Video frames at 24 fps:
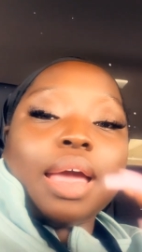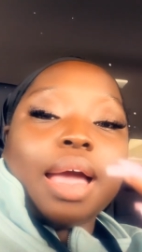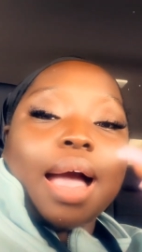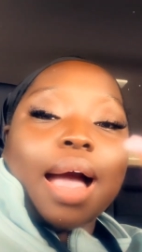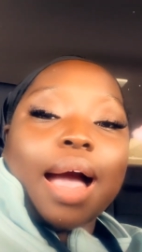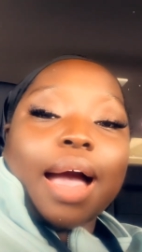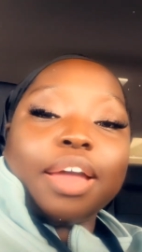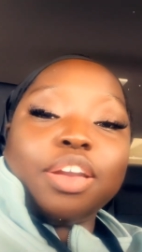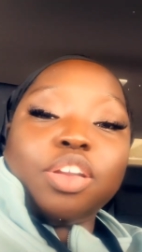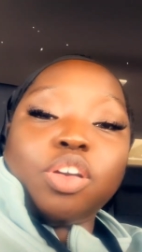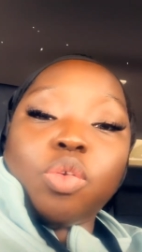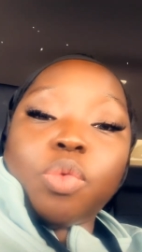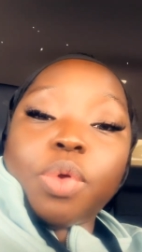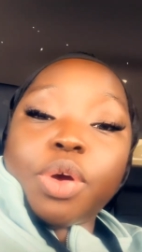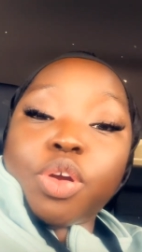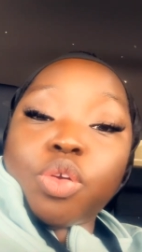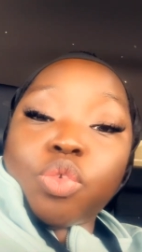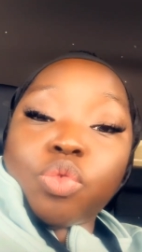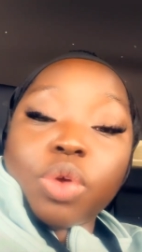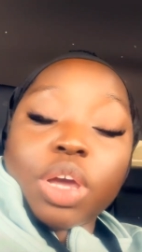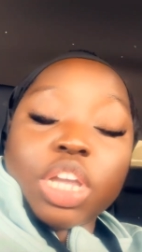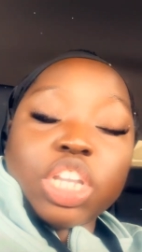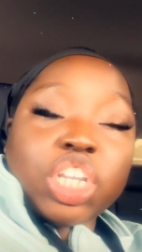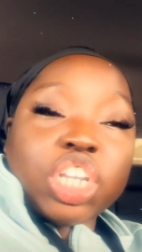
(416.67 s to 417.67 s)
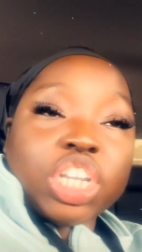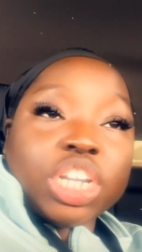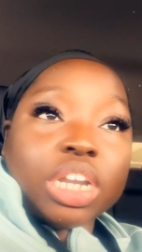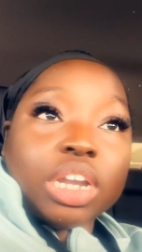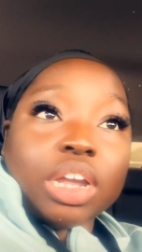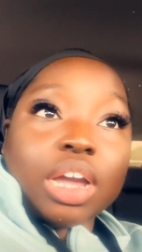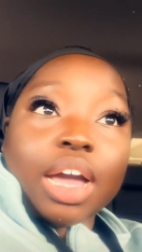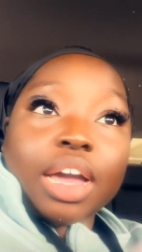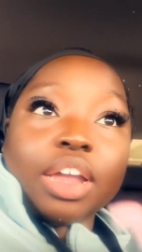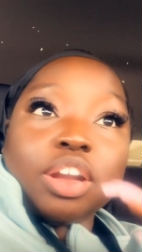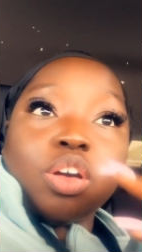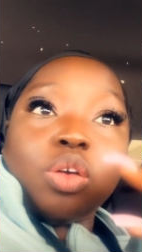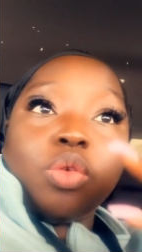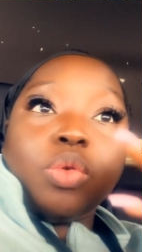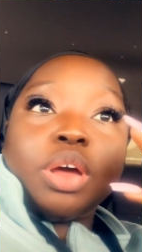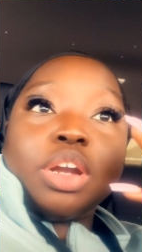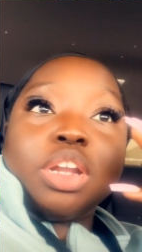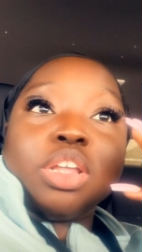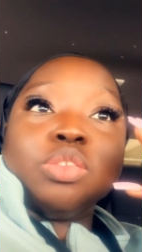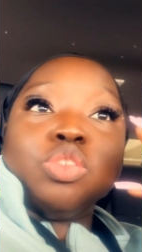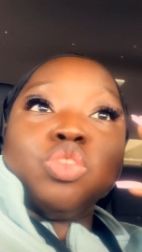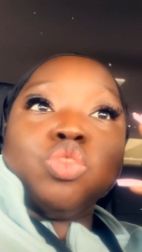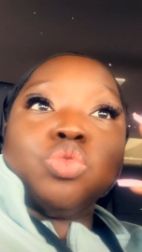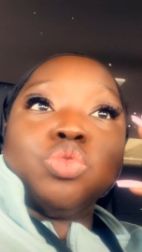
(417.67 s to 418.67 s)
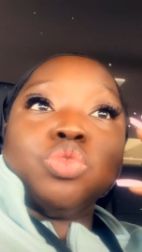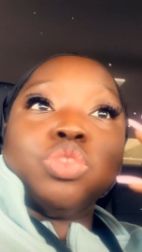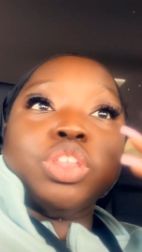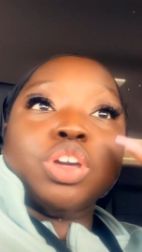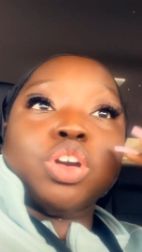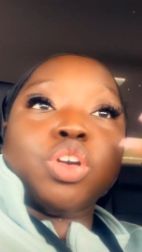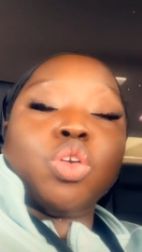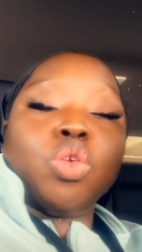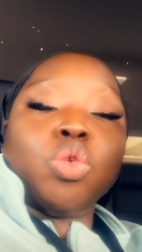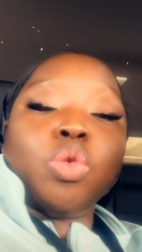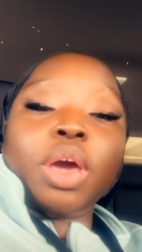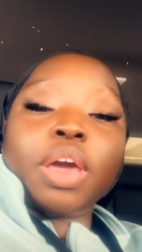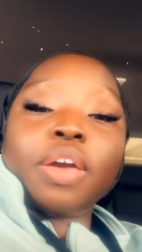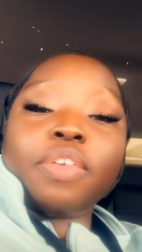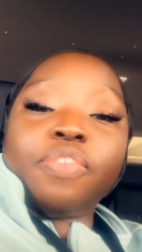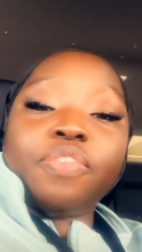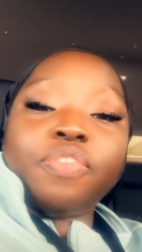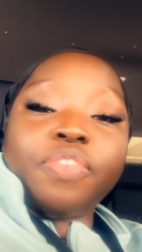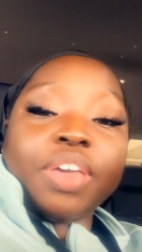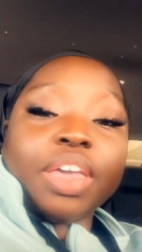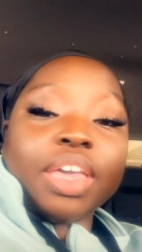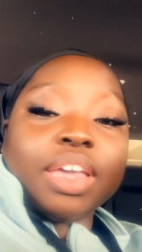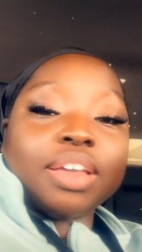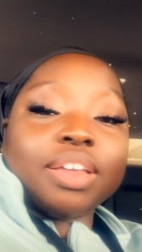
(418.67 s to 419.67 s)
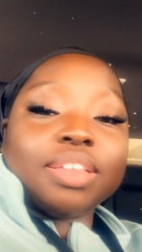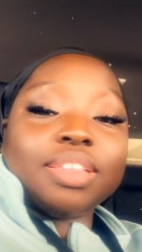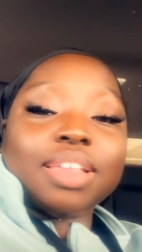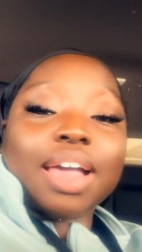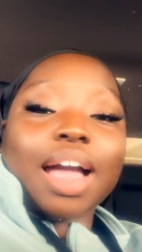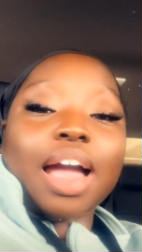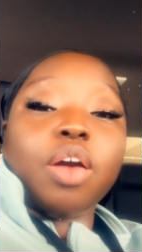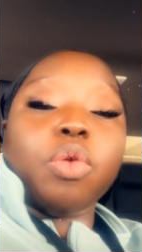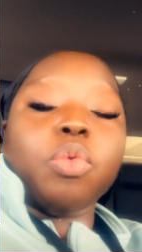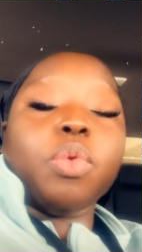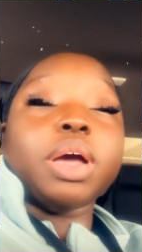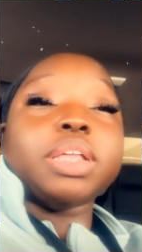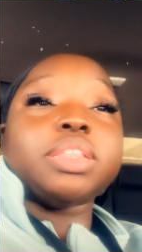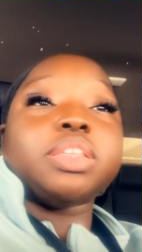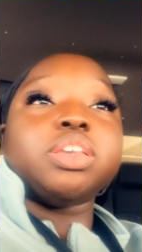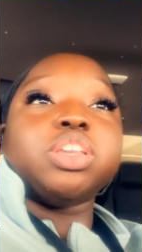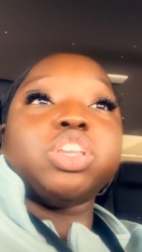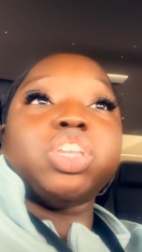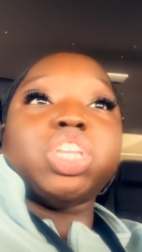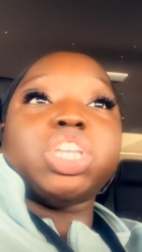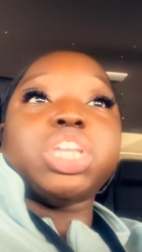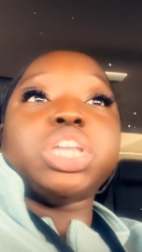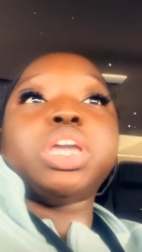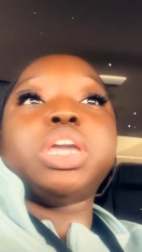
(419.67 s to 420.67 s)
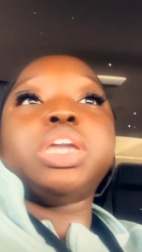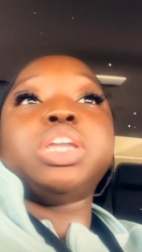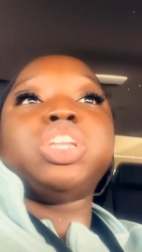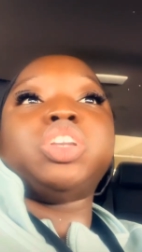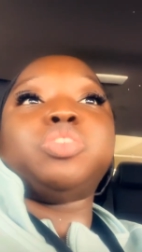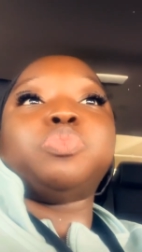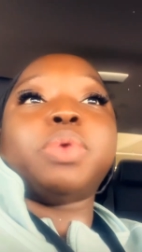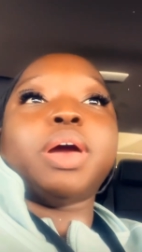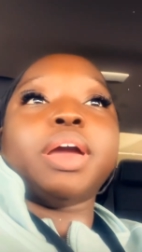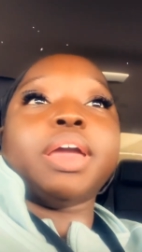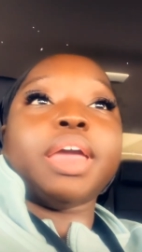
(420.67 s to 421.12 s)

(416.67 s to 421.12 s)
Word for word: I don't want to rush it. I don't want to do the quick fix. I want to change my